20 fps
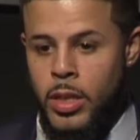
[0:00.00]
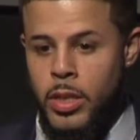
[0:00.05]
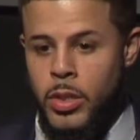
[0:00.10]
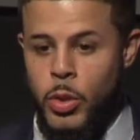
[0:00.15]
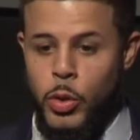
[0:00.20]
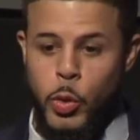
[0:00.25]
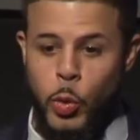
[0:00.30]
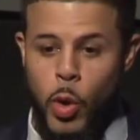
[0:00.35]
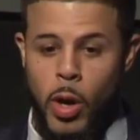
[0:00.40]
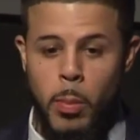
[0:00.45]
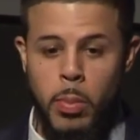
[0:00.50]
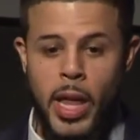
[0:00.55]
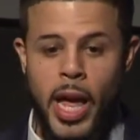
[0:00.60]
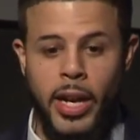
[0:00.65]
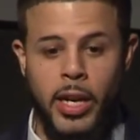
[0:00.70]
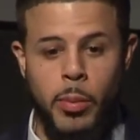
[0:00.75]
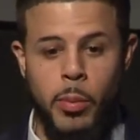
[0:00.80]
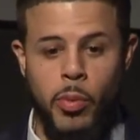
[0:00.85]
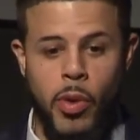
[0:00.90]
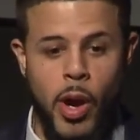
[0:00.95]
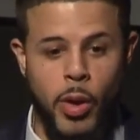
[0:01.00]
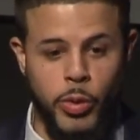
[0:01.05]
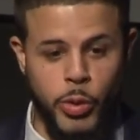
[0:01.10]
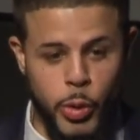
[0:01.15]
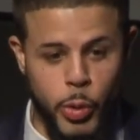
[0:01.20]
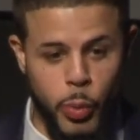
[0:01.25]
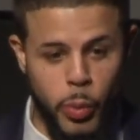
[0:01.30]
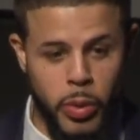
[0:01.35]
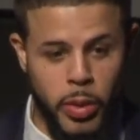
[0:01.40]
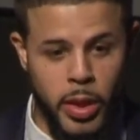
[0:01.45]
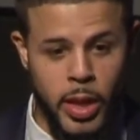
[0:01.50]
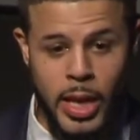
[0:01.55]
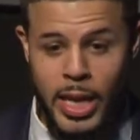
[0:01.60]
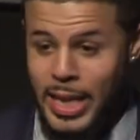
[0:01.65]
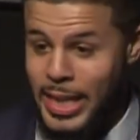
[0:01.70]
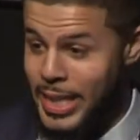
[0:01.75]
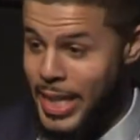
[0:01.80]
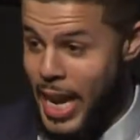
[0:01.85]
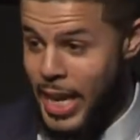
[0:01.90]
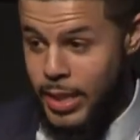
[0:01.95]
So to our black and brown youth,
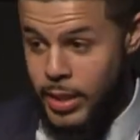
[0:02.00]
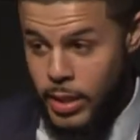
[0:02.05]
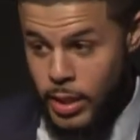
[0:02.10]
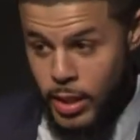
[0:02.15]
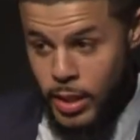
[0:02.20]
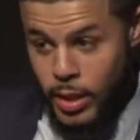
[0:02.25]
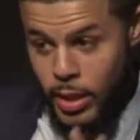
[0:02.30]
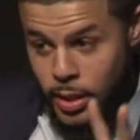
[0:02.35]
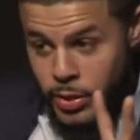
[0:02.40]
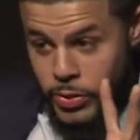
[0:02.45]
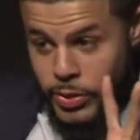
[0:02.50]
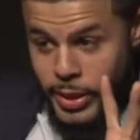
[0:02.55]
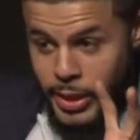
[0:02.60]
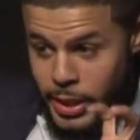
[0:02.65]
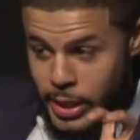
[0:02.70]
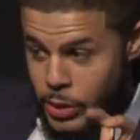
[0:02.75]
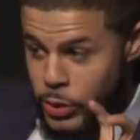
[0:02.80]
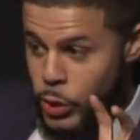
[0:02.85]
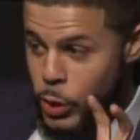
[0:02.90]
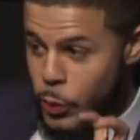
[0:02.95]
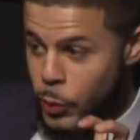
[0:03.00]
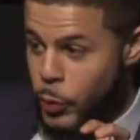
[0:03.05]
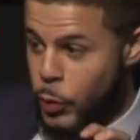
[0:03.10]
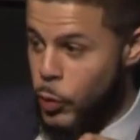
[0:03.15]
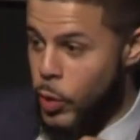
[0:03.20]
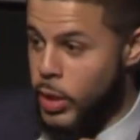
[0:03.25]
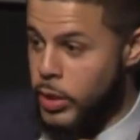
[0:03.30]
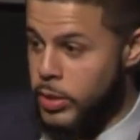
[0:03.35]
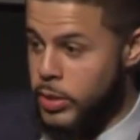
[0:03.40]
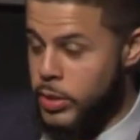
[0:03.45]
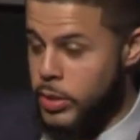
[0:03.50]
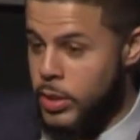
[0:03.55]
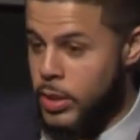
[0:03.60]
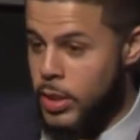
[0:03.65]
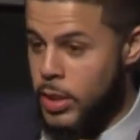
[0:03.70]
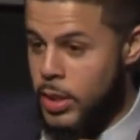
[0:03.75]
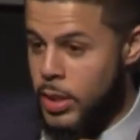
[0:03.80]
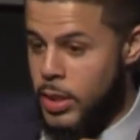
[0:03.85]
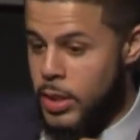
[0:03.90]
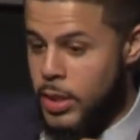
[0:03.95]
the idea that it's easier for us
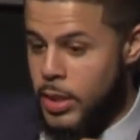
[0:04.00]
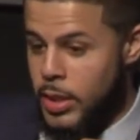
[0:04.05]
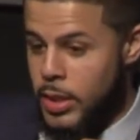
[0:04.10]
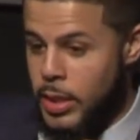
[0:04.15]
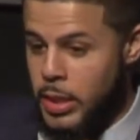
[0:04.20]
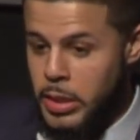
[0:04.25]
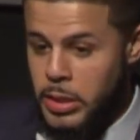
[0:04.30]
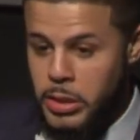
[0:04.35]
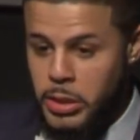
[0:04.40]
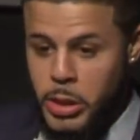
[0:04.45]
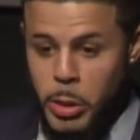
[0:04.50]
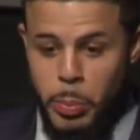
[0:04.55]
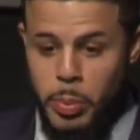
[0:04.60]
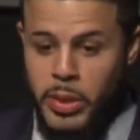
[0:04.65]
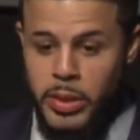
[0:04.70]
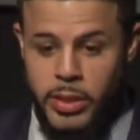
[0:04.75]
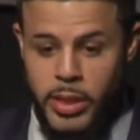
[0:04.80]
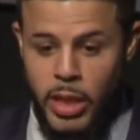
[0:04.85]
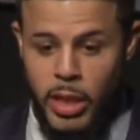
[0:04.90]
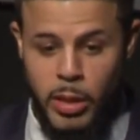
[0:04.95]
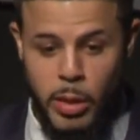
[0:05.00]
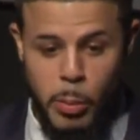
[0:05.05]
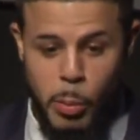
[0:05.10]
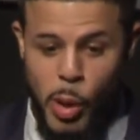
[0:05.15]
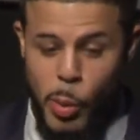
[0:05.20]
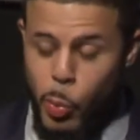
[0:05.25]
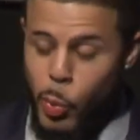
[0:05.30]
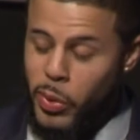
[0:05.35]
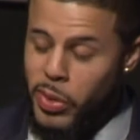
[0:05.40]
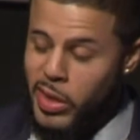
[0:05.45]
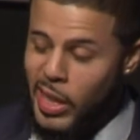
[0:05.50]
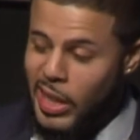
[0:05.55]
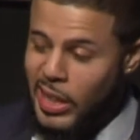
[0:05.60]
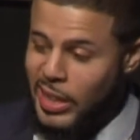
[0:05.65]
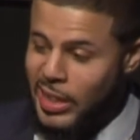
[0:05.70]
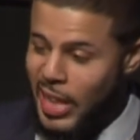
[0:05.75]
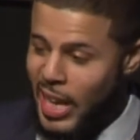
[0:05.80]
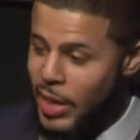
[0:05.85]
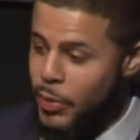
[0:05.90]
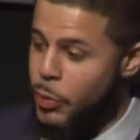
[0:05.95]
is simply setting them up with a
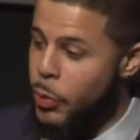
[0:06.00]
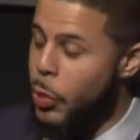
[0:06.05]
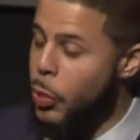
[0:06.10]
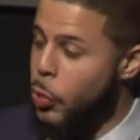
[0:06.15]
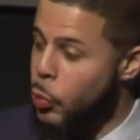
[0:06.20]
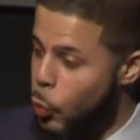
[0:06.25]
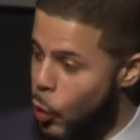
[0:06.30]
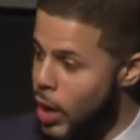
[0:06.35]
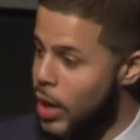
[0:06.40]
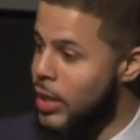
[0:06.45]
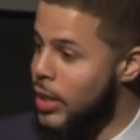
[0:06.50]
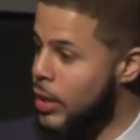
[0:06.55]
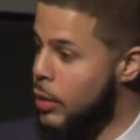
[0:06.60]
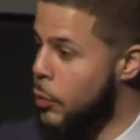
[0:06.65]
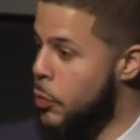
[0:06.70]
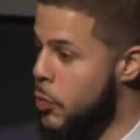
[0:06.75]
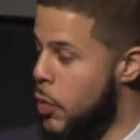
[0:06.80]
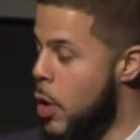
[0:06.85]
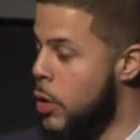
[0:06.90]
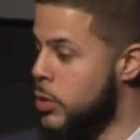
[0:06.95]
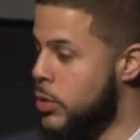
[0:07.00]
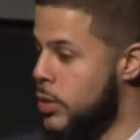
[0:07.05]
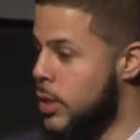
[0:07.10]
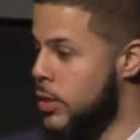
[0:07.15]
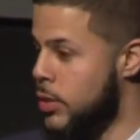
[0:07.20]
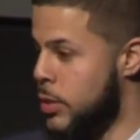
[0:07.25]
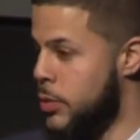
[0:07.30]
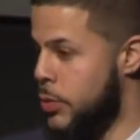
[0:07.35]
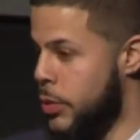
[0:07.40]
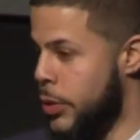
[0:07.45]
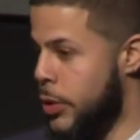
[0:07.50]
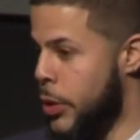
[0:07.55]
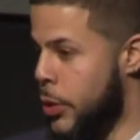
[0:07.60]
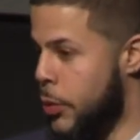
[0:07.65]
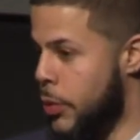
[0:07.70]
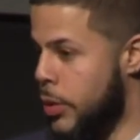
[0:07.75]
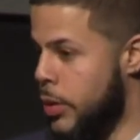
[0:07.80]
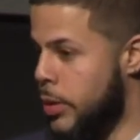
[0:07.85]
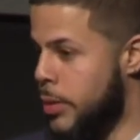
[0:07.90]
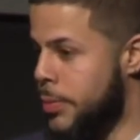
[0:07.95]
life-threatening false sense of
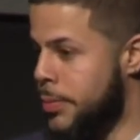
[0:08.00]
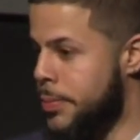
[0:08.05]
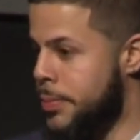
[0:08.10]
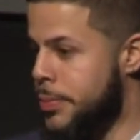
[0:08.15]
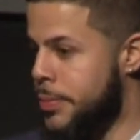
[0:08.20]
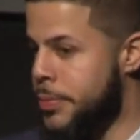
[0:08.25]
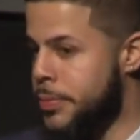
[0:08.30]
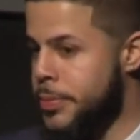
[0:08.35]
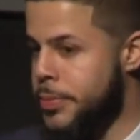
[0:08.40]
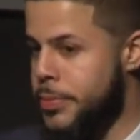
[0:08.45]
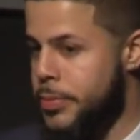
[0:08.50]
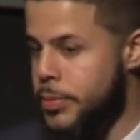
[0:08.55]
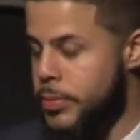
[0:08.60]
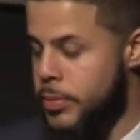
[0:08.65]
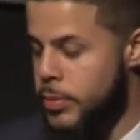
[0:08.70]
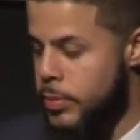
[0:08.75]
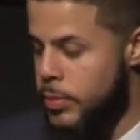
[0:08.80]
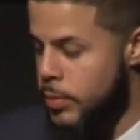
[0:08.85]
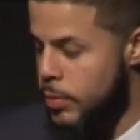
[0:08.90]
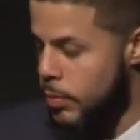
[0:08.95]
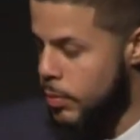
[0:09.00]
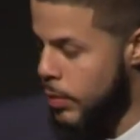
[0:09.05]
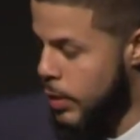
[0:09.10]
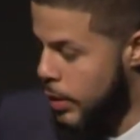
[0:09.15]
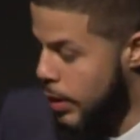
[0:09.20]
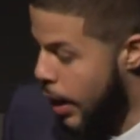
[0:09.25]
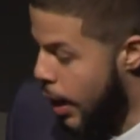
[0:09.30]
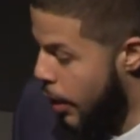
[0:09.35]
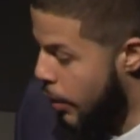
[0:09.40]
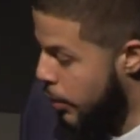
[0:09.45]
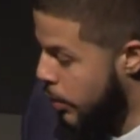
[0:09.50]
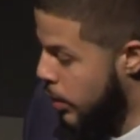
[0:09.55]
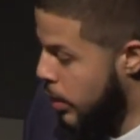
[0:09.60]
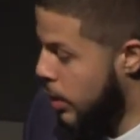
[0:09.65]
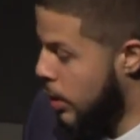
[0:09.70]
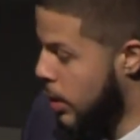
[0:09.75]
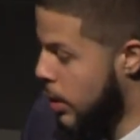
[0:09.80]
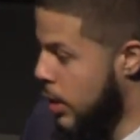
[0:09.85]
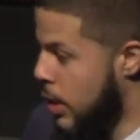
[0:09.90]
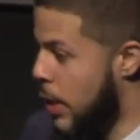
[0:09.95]
security. Now,
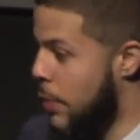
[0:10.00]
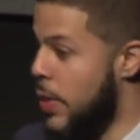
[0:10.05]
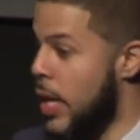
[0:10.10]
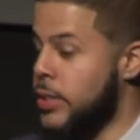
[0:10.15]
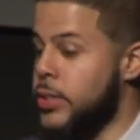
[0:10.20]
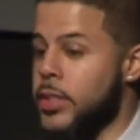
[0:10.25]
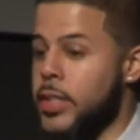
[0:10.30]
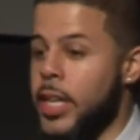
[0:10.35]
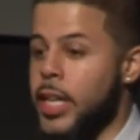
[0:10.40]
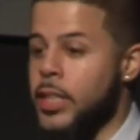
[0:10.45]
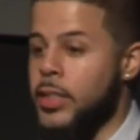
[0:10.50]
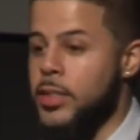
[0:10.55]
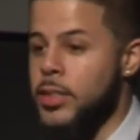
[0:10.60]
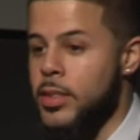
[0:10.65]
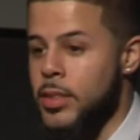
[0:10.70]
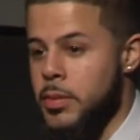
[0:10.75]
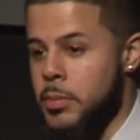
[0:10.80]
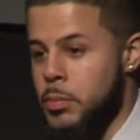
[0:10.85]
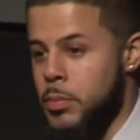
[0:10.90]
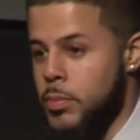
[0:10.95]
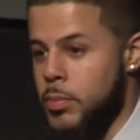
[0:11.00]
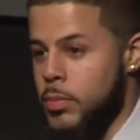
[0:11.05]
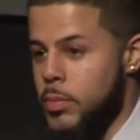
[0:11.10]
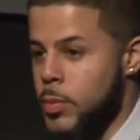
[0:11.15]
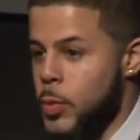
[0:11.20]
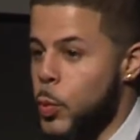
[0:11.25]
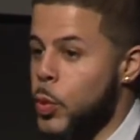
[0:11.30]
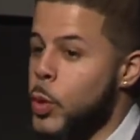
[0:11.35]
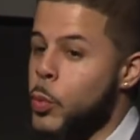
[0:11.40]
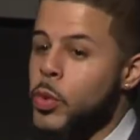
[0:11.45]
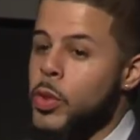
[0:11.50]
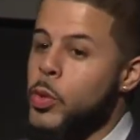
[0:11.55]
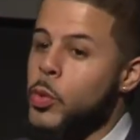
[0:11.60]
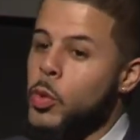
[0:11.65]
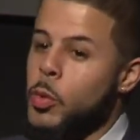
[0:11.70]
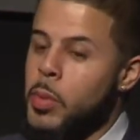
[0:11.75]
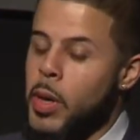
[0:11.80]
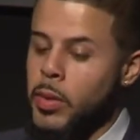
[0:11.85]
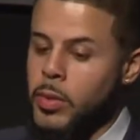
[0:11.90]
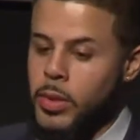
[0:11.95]
if that's the case, what do we
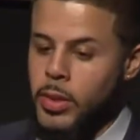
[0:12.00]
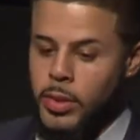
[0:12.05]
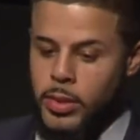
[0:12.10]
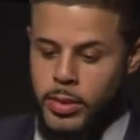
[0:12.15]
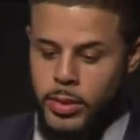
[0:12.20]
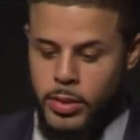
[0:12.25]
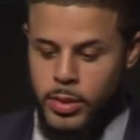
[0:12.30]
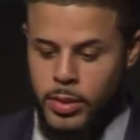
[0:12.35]
do about this?